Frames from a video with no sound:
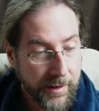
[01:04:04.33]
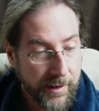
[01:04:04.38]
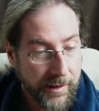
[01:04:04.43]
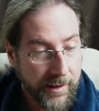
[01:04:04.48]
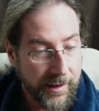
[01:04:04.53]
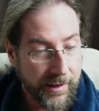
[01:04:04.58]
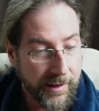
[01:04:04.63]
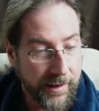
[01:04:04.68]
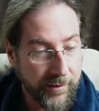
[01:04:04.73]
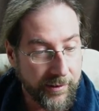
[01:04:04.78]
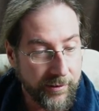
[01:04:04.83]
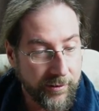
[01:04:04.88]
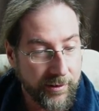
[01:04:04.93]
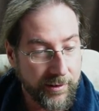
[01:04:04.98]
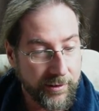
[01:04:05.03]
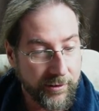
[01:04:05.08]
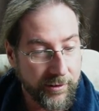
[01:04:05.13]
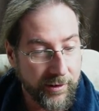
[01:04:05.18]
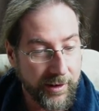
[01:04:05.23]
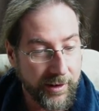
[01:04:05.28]
Has Jill
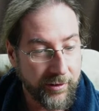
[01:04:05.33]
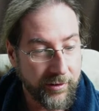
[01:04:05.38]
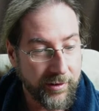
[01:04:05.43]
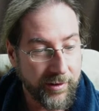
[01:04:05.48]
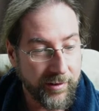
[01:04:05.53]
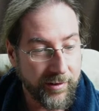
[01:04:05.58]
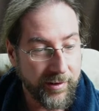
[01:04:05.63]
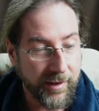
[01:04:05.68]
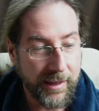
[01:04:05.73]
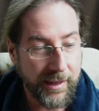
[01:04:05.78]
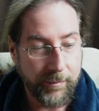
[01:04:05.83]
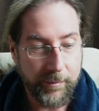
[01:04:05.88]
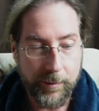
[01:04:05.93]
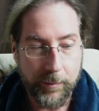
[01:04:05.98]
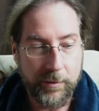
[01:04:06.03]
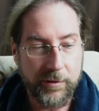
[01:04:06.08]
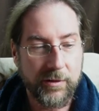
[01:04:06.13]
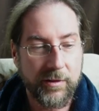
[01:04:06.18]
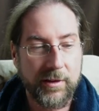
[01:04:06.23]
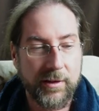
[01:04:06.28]
changed his name? You
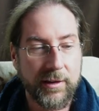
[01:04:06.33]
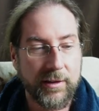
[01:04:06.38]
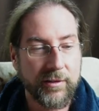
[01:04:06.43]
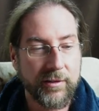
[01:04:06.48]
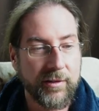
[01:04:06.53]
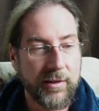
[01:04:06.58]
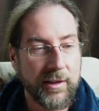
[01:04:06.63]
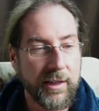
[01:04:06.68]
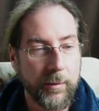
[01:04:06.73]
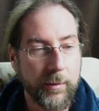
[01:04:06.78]
would still see.